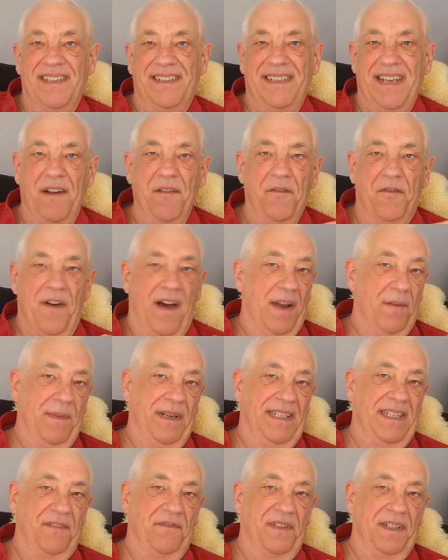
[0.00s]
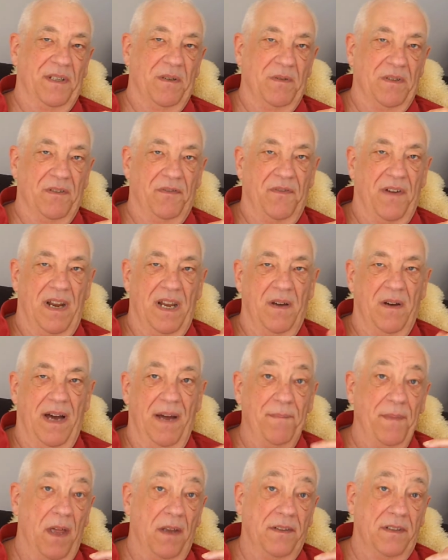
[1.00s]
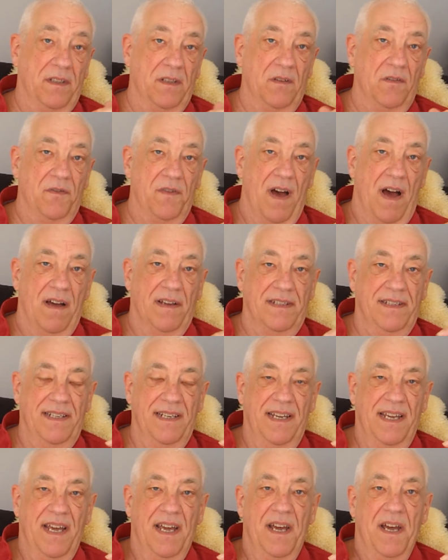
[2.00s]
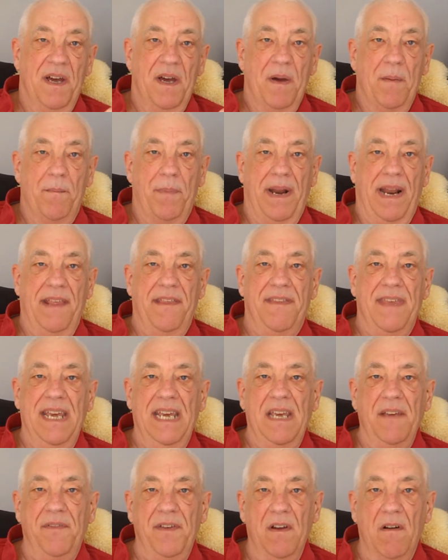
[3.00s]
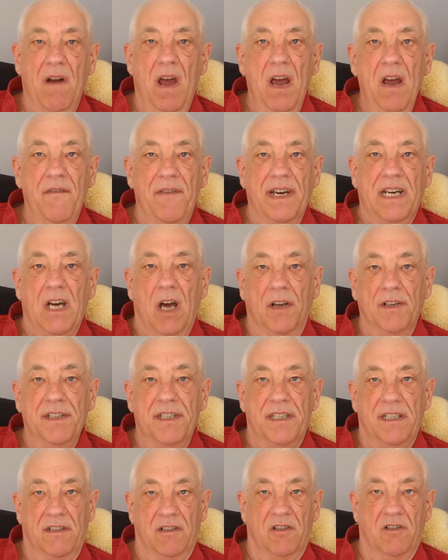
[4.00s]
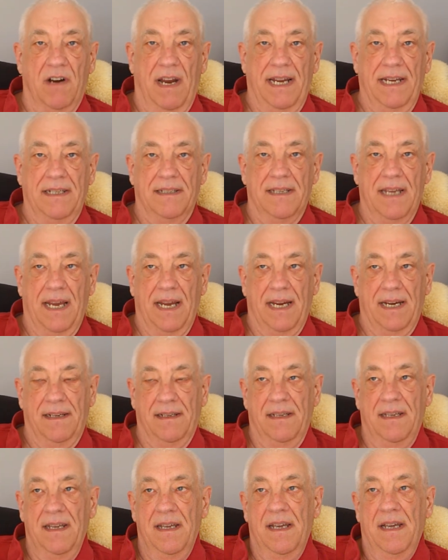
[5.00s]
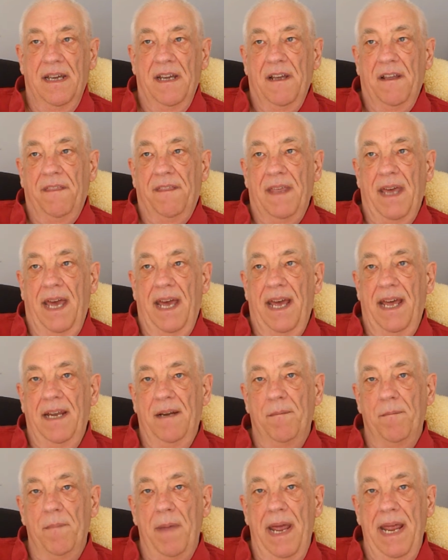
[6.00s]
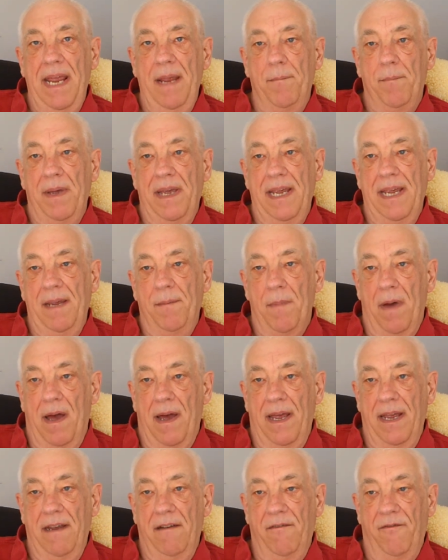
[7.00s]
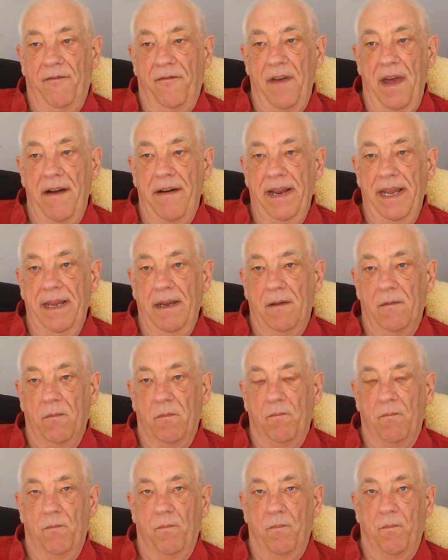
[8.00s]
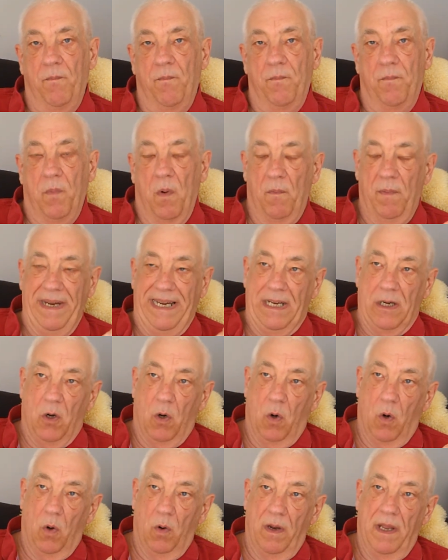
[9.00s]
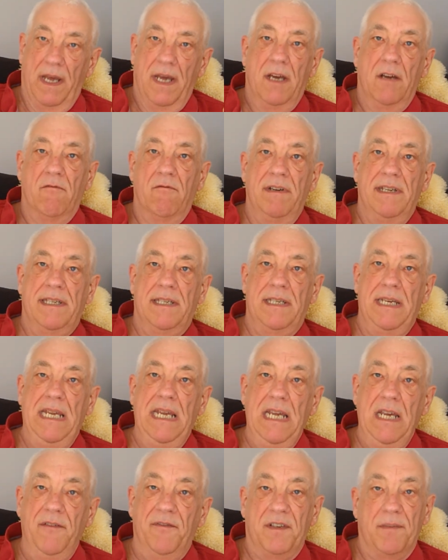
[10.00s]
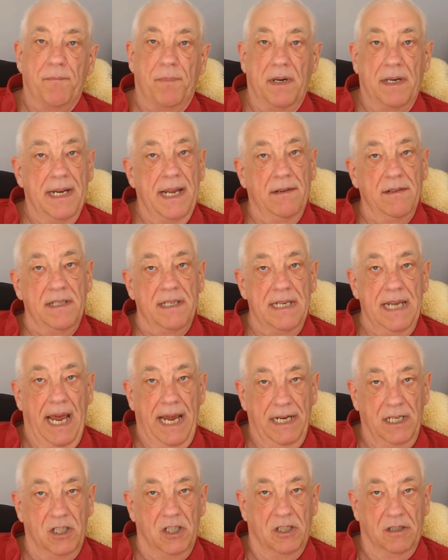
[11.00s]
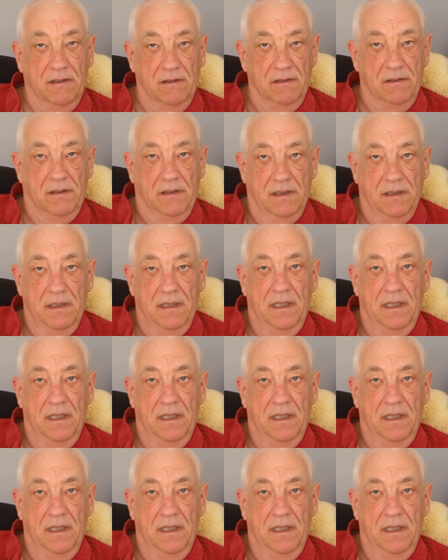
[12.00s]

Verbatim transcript: don't find me difficult to follow. I'm not too fast. But I think if you're over-concentrating, then maybe my very, what we call, received pronunciation